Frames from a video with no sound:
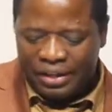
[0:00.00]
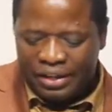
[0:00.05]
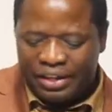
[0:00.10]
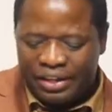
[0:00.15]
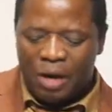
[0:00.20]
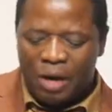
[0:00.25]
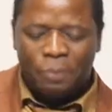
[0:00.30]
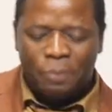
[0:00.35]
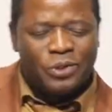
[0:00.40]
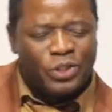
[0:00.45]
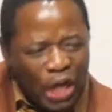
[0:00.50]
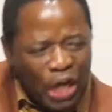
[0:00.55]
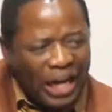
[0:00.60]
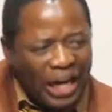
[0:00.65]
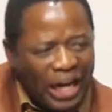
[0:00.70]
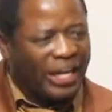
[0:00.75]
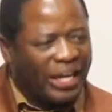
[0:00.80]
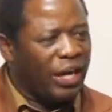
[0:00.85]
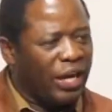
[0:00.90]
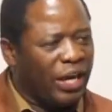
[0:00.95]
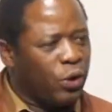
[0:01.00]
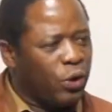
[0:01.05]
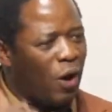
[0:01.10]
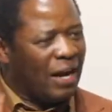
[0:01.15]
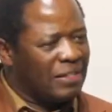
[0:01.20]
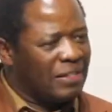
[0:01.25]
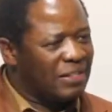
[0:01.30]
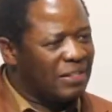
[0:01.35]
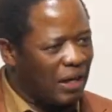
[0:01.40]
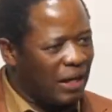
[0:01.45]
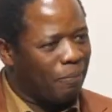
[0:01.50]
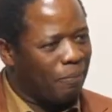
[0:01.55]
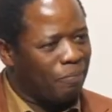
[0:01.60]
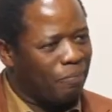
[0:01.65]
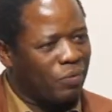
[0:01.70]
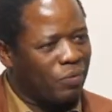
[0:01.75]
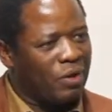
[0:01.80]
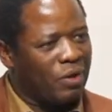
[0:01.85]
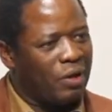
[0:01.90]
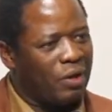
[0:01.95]
Keep checking your answer.
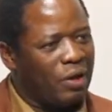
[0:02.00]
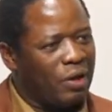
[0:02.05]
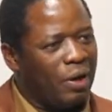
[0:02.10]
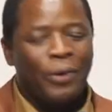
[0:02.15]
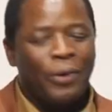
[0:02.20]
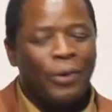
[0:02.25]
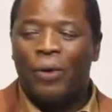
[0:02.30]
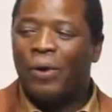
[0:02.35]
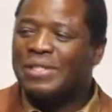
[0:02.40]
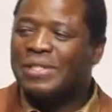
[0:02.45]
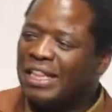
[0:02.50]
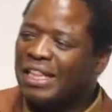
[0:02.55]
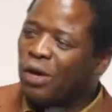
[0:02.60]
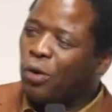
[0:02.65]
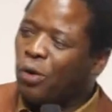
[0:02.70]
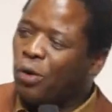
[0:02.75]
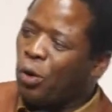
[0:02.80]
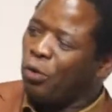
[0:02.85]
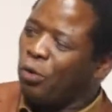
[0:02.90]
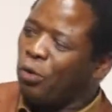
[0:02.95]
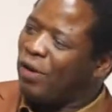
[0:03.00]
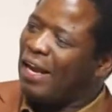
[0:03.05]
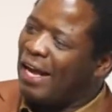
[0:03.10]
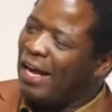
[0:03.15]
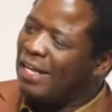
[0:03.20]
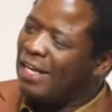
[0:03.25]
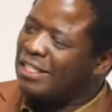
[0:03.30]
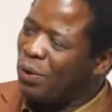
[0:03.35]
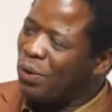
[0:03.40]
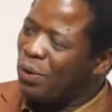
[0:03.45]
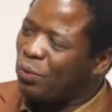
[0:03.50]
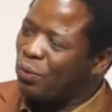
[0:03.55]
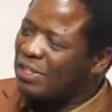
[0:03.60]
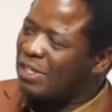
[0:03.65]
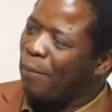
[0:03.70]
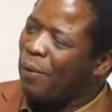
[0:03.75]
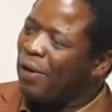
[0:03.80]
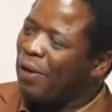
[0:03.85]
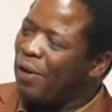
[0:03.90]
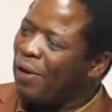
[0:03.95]
Because in the court of Elijah, what was
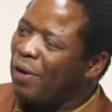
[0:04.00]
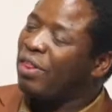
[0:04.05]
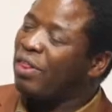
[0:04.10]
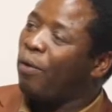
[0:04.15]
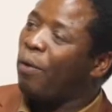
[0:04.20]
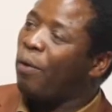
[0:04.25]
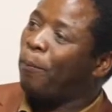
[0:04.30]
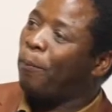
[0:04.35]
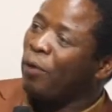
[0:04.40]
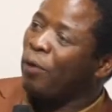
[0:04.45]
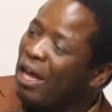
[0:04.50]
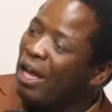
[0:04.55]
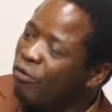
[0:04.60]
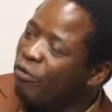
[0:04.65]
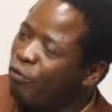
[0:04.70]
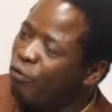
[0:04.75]
happening when they were praying